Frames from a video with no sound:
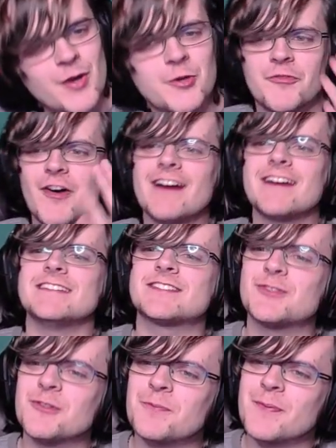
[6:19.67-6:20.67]
Are you fucking
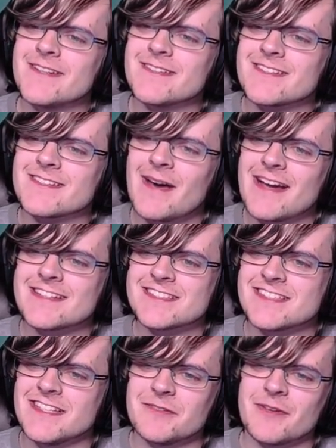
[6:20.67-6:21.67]
stupid?
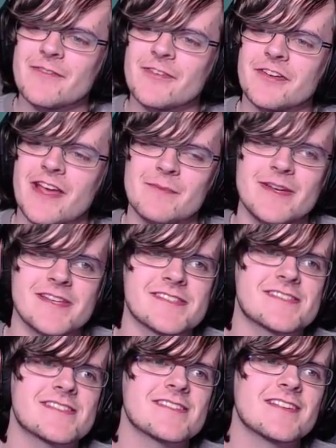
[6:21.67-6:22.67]
Nakasi, whatever your name
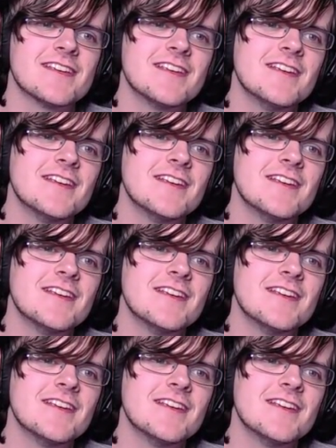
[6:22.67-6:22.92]
is.